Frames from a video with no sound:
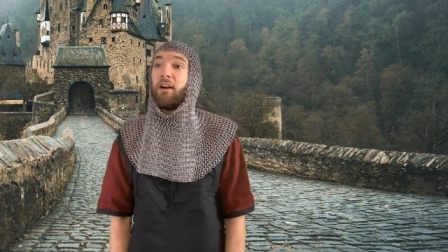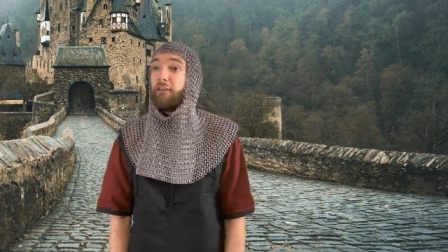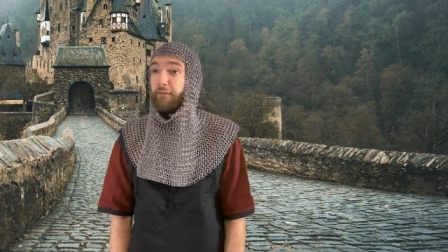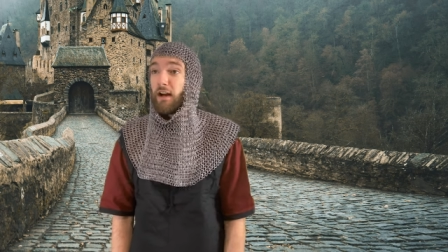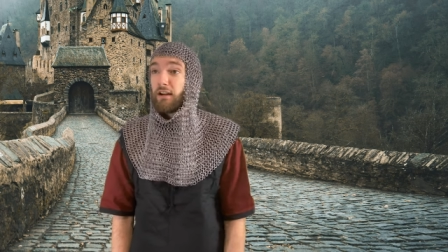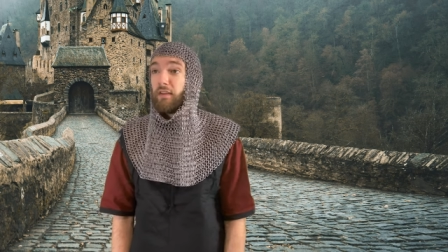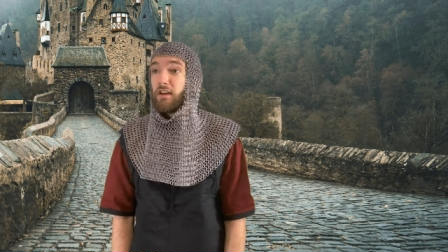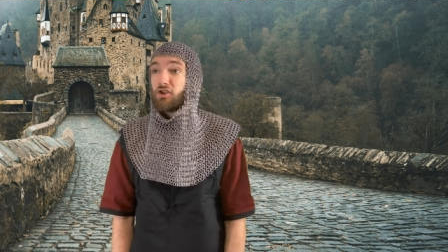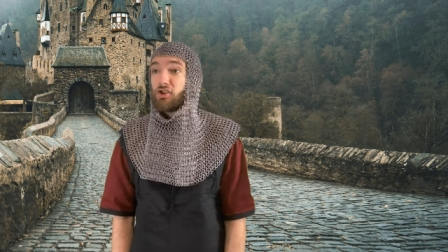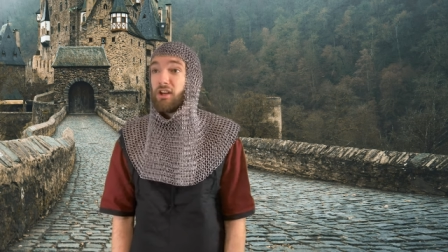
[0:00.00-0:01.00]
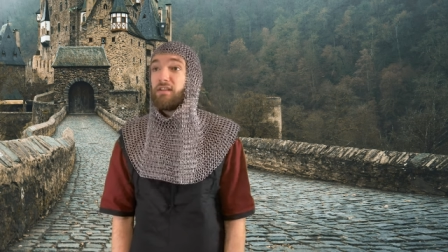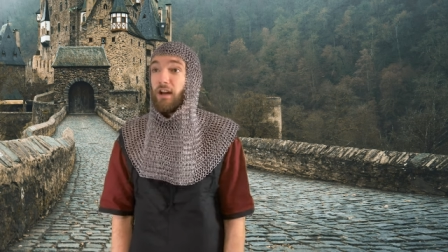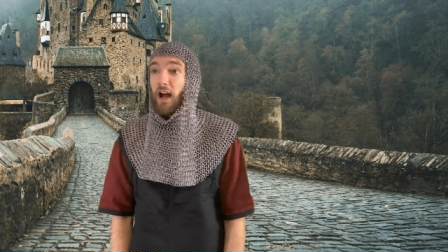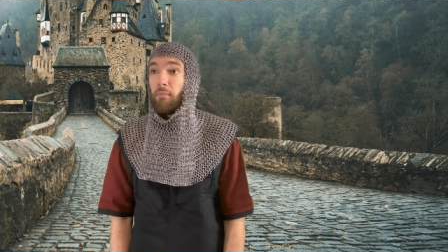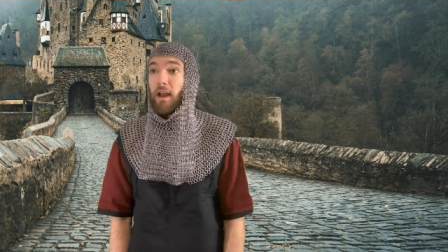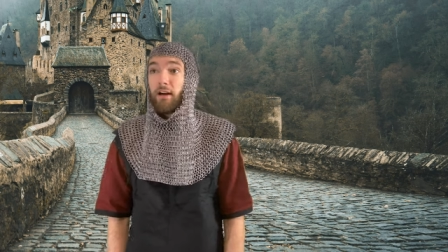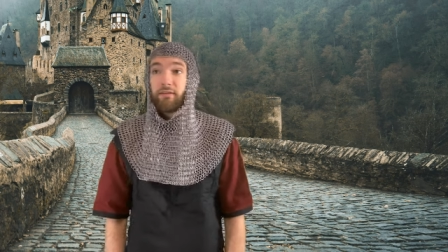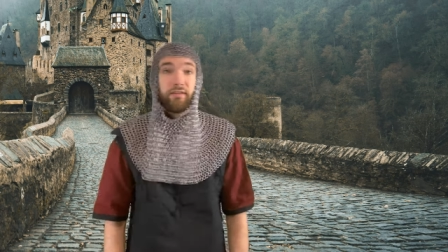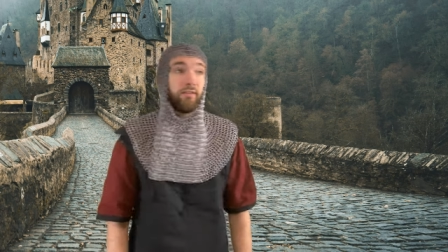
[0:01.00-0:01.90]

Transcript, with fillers: fuck this shit, I'm out.